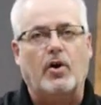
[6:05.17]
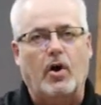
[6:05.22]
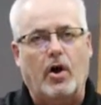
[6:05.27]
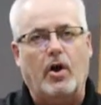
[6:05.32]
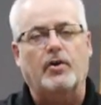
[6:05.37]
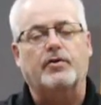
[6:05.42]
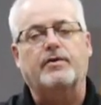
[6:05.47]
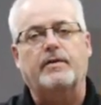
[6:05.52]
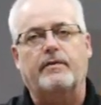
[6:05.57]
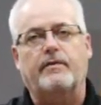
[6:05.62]

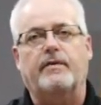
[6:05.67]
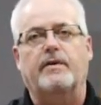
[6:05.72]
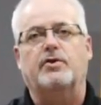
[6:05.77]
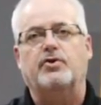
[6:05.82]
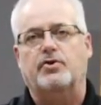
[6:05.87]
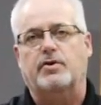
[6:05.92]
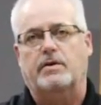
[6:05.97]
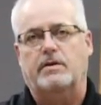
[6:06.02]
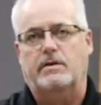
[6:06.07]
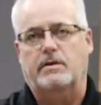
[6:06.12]
all
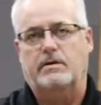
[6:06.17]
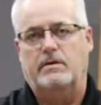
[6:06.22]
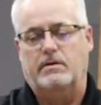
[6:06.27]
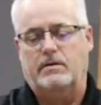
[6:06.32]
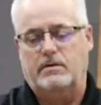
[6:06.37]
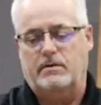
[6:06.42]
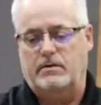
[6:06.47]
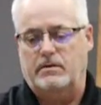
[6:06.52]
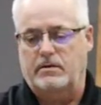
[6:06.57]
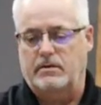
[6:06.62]
sufficient.
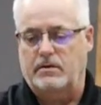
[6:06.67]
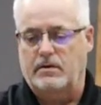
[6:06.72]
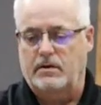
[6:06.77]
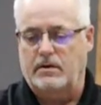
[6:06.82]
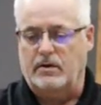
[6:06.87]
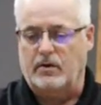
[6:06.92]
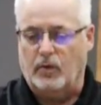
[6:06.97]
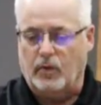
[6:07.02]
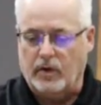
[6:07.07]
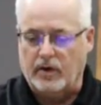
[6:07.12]

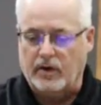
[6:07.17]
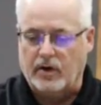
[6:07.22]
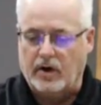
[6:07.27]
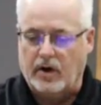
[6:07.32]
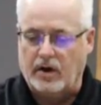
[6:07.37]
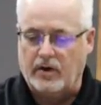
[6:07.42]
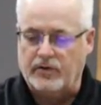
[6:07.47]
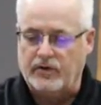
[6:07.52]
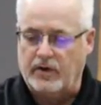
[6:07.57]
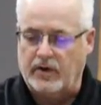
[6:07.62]
The word of
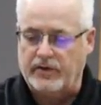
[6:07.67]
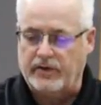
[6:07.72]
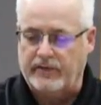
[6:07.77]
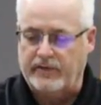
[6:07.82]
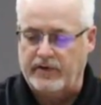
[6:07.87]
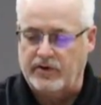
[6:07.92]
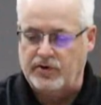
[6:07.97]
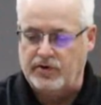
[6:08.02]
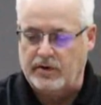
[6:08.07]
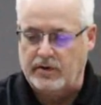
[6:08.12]
God is all
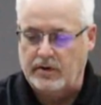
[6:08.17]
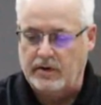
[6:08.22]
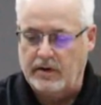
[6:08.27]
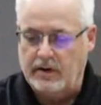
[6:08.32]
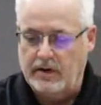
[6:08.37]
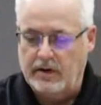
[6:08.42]
sufficient.